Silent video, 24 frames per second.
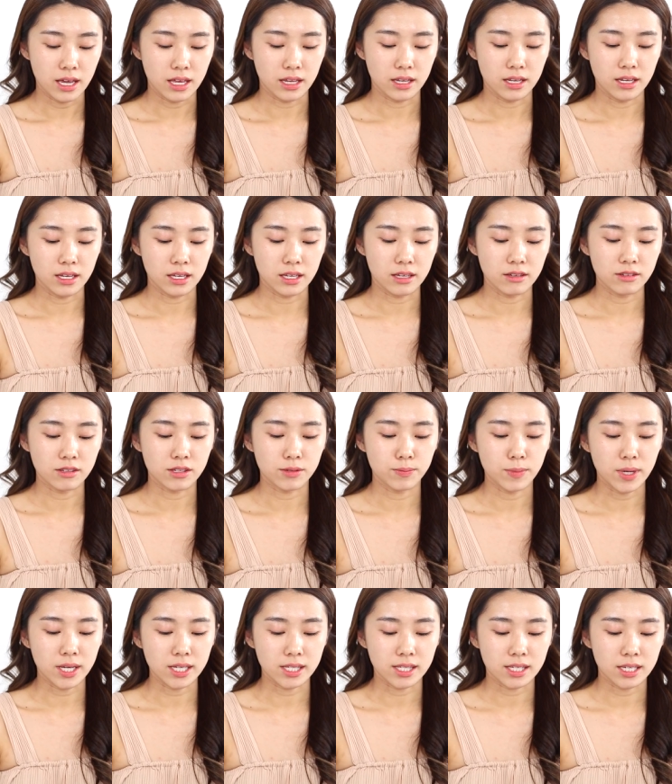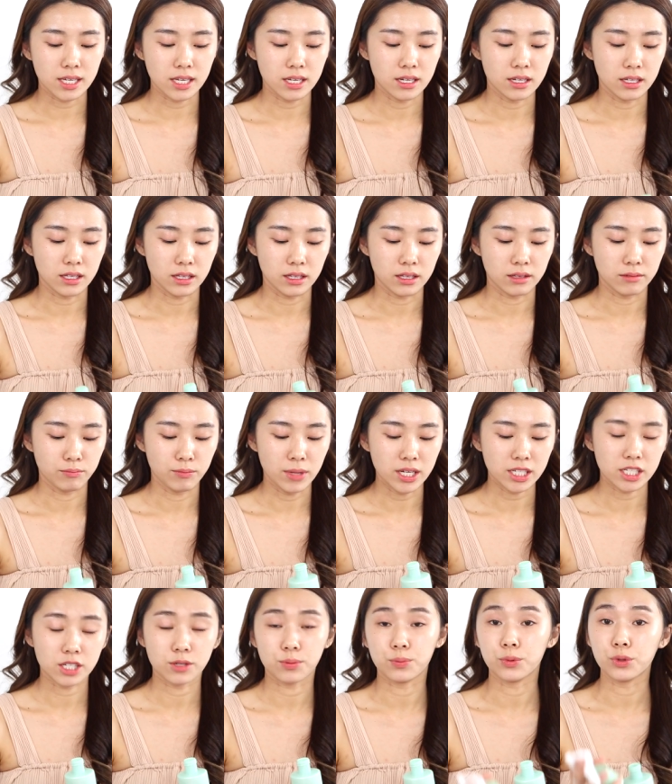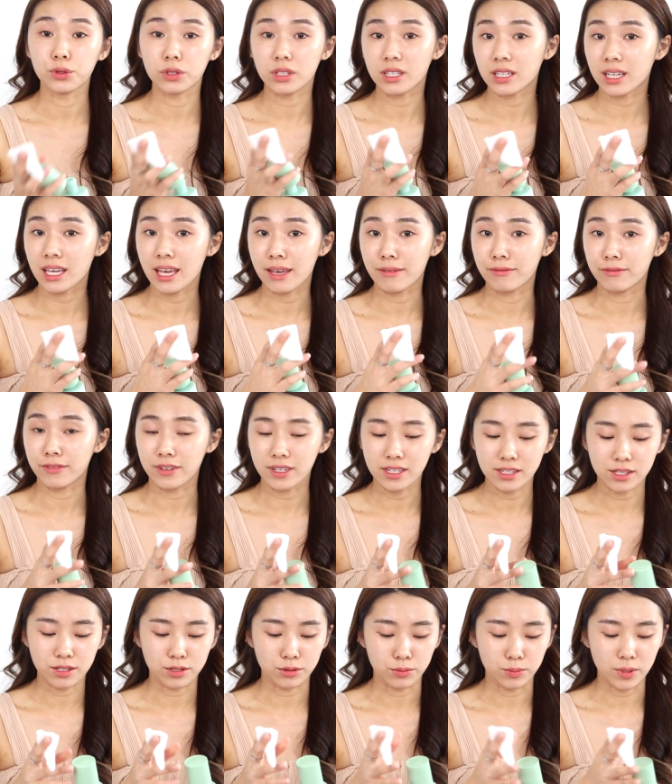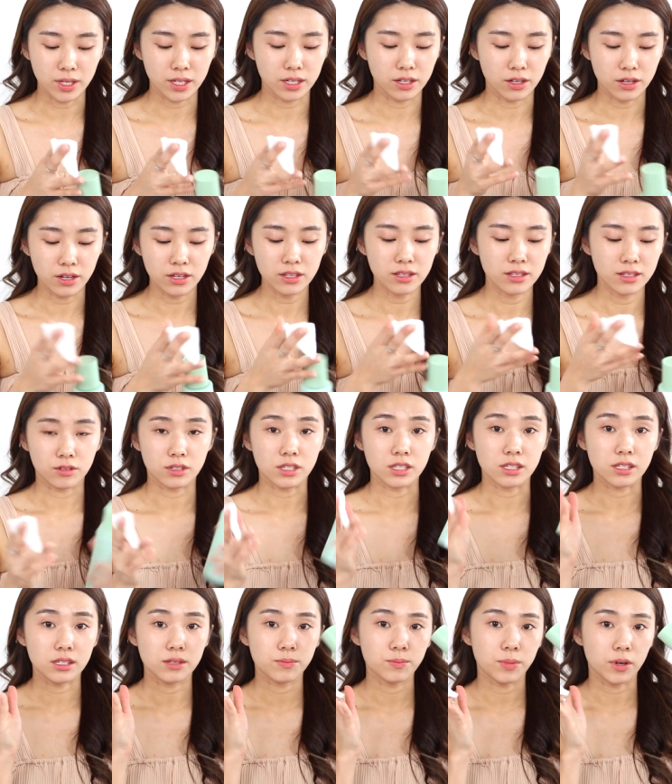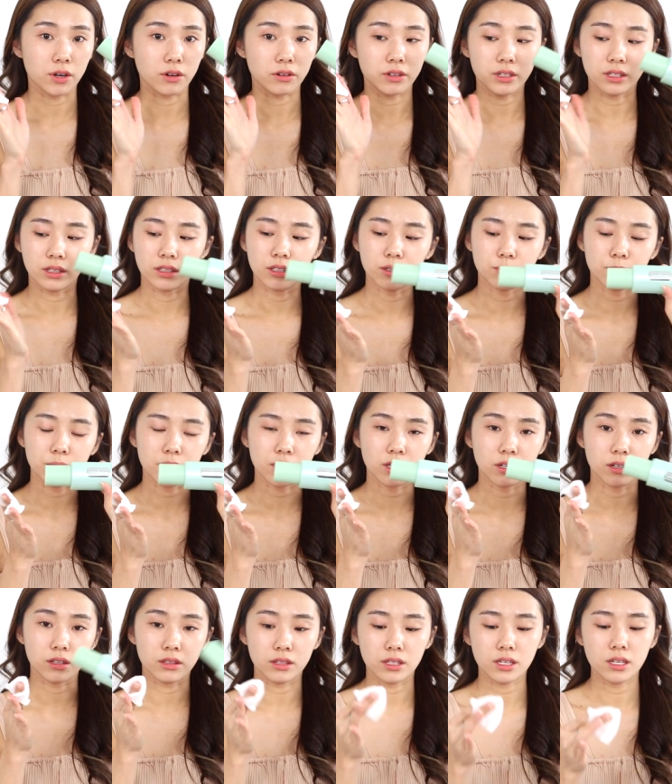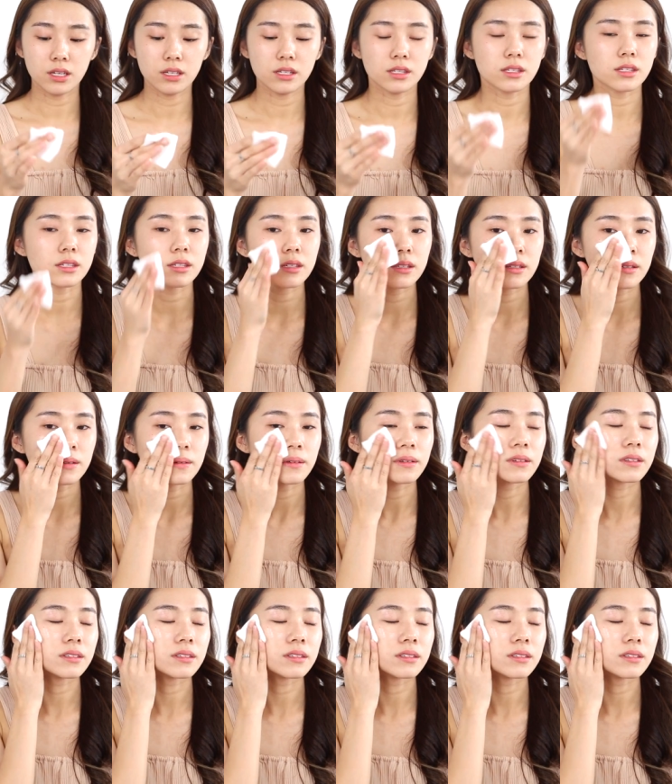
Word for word: and it gives my skin a much smoother canvas to work on. So just pouring a little bit on this